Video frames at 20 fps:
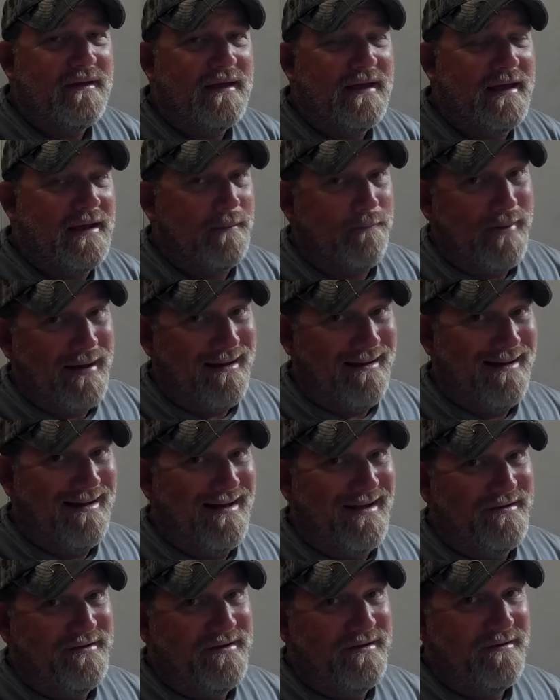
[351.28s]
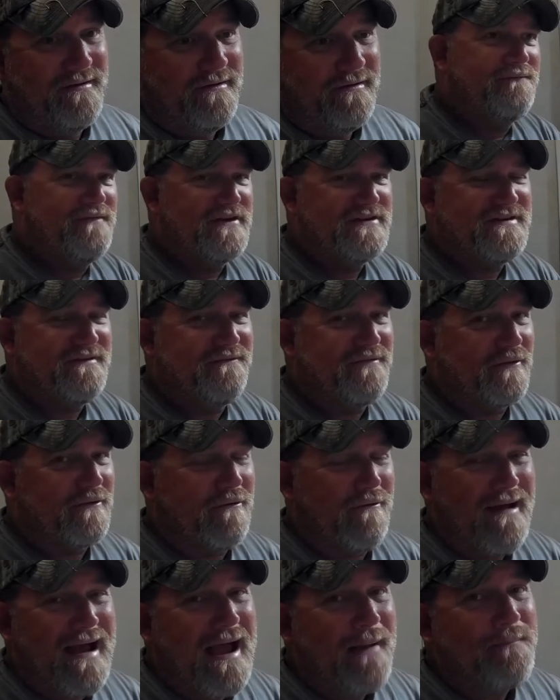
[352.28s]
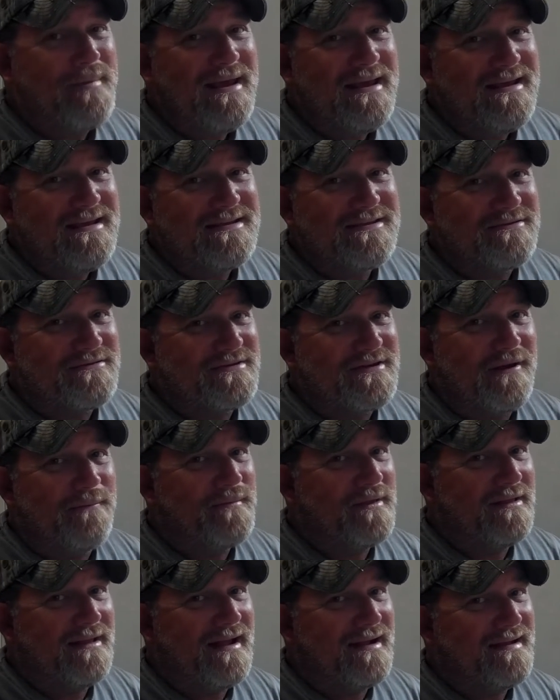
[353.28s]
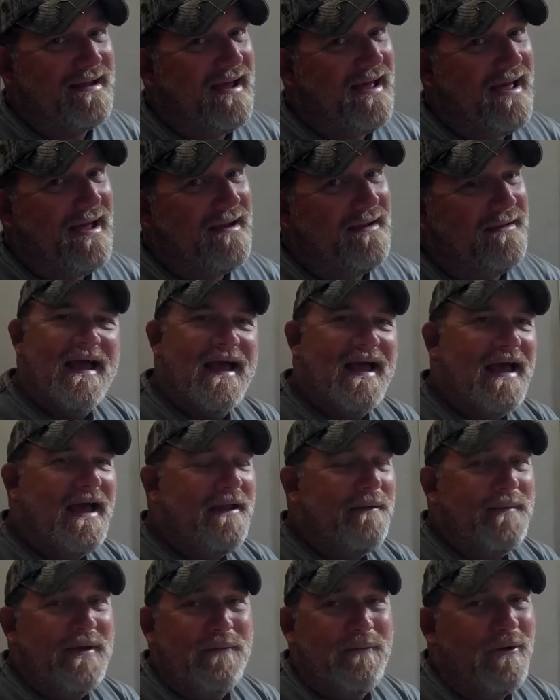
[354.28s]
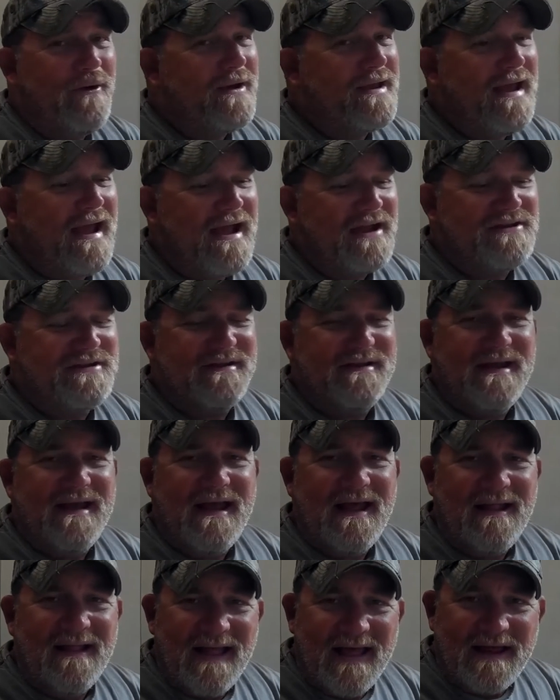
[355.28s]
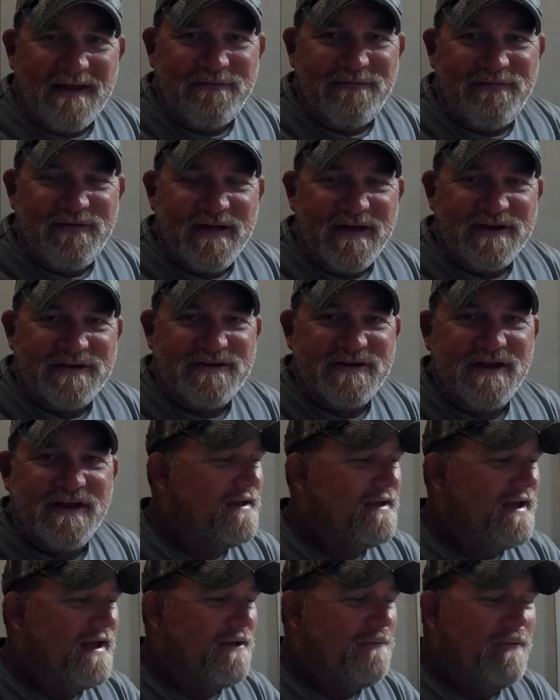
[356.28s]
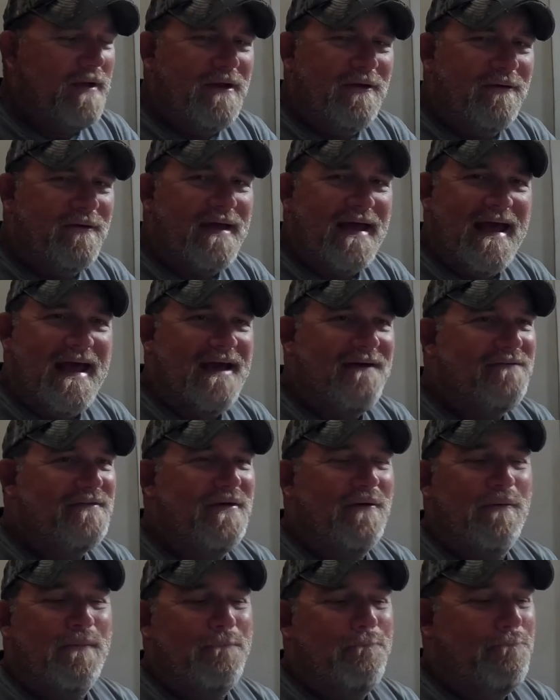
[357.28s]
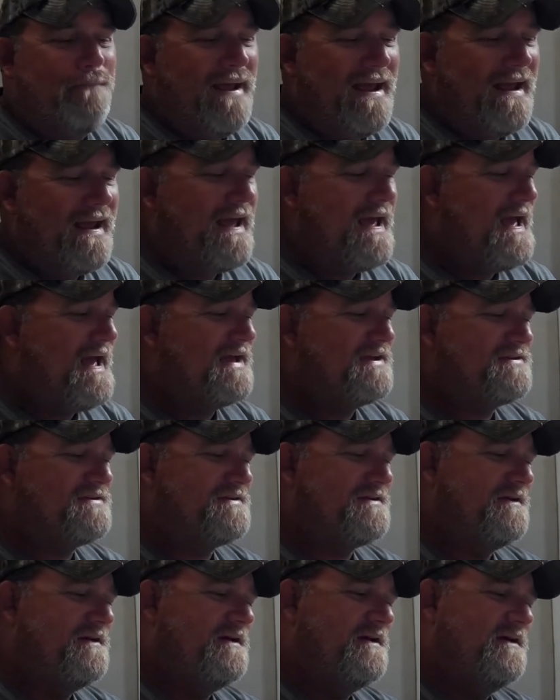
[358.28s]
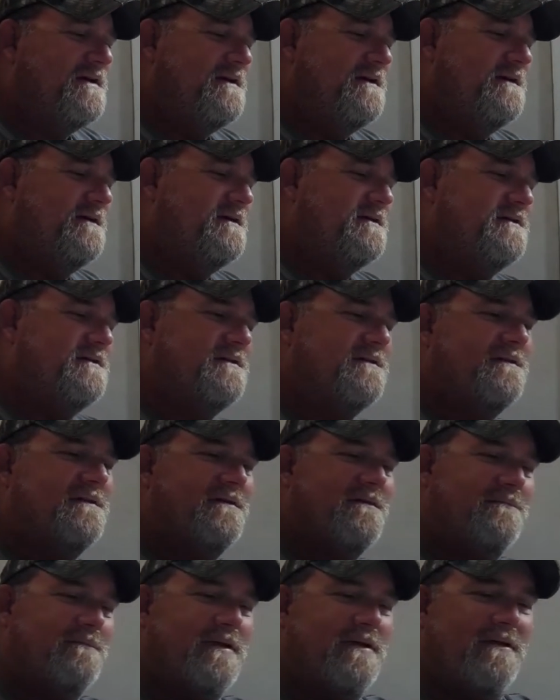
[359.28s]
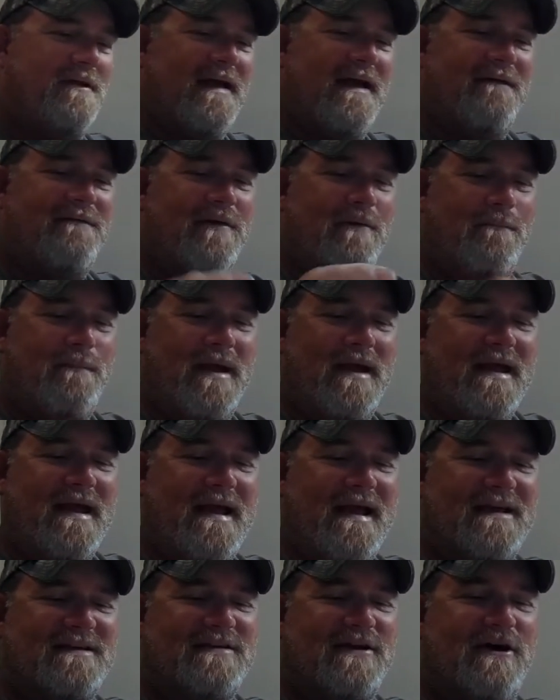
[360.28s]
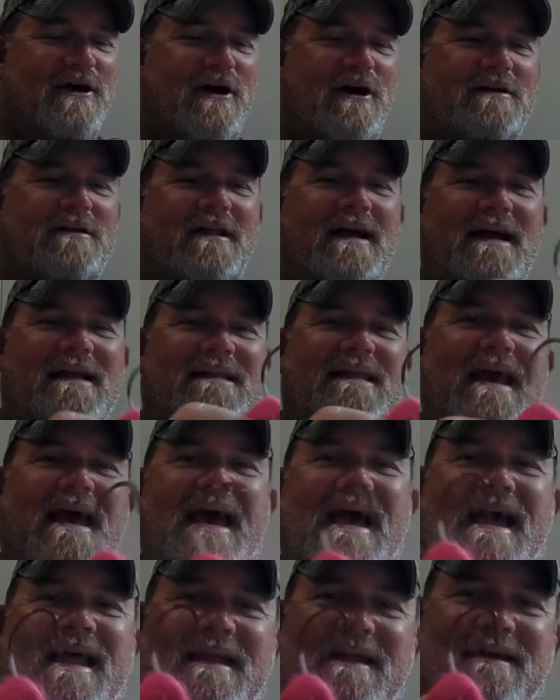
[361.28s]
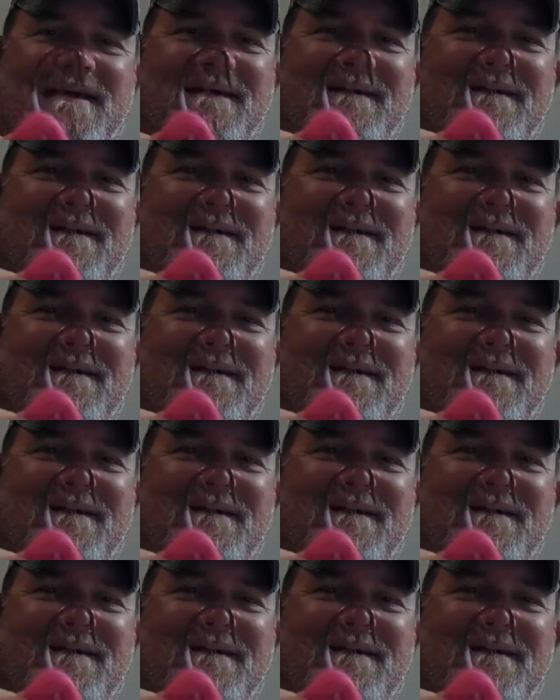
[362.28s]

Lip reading: in a pond, fishing for crappies or something like that. And I mean, we're catching the hell out of fish. And we don't have no big ass hook like that.